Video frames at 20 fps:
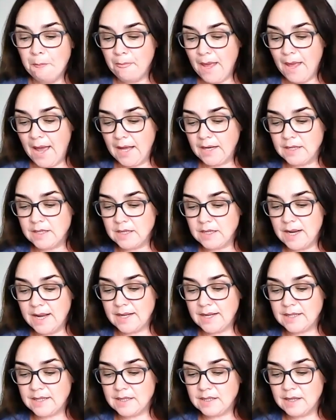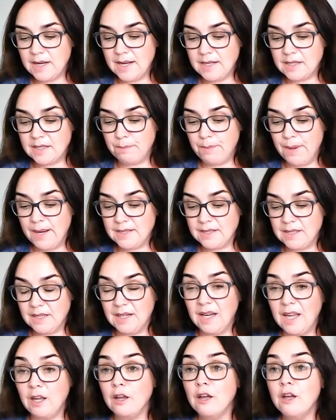and it's
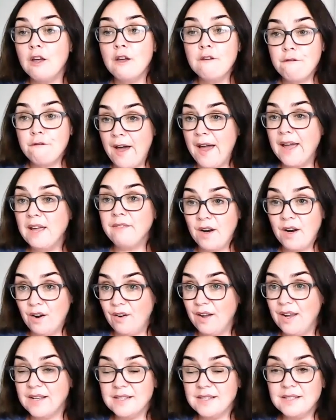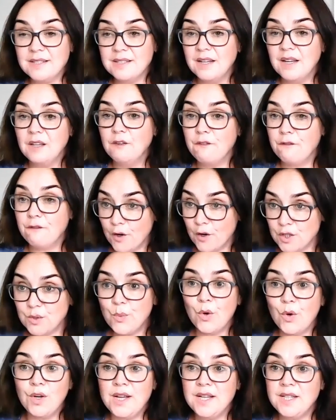basically 5 areas. The
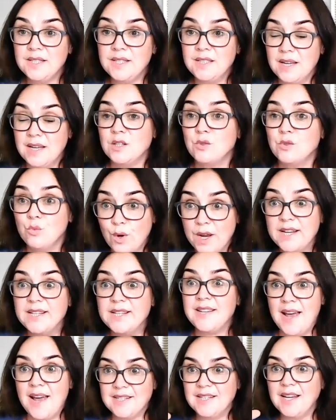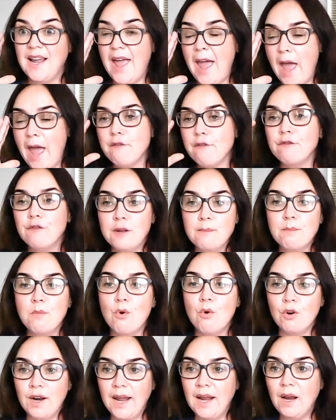first one is resetting every
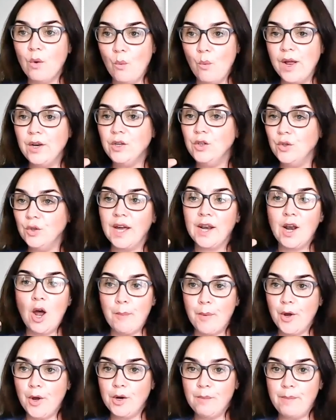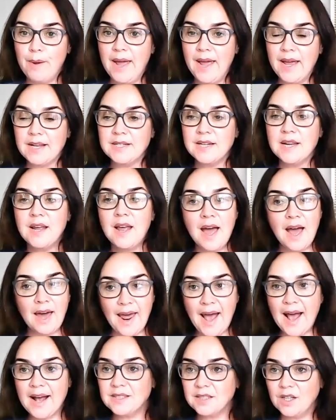morning when you get up out of bed and
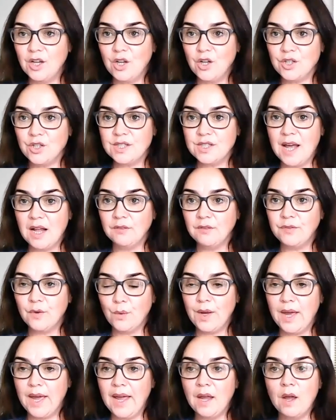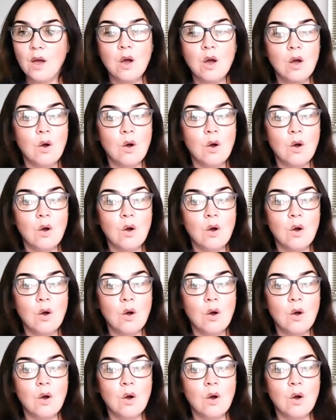asking yourself, okay,